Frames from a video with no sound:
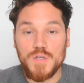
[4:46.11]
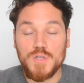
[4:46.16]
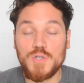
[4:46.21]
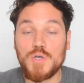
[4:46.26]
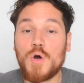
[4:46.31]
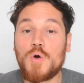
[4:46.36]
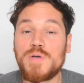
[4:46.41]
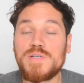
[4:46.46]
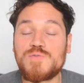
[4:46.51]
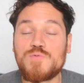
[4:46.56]

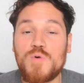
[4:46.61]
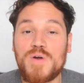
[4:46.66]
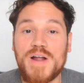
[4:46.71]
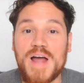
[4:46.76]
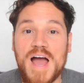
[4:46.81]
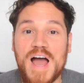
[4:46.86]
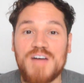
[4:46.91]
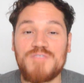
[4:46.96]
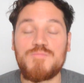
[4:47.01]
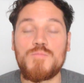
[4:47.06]
You always want to
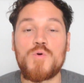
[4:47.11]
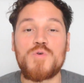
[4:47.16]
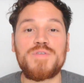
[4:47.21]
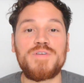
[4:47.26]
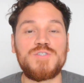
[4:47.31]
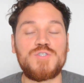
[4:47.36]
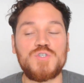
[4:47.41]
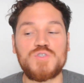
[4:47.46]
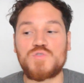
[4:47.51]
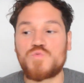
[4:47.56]
have more
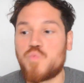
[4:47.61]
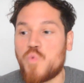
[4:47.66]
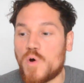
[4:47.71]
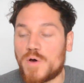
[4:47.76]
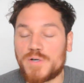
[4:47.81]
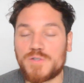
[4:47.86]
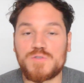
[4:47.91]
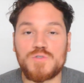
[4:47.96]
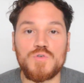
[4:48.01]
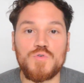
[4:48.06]
than just
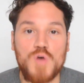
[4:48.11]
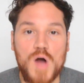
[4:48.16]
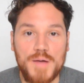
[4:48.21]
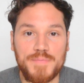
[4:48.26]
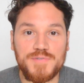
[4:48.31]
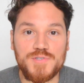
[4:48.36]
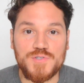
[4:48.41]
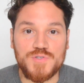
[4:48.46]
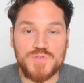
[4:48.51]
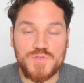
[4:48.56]
1 or 2
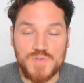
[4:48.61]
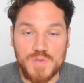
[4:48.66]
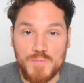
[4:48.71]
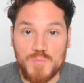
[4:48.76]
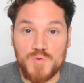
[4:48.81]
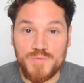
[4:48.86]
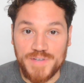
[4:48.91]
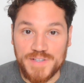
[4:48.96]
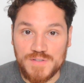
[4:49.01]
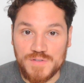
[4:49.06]
options to
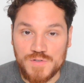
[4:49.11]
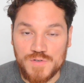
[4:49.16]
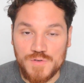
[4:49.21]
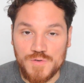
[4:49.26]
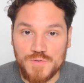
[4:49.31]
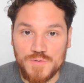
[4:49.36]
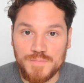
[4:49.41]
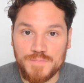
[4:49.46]
move into.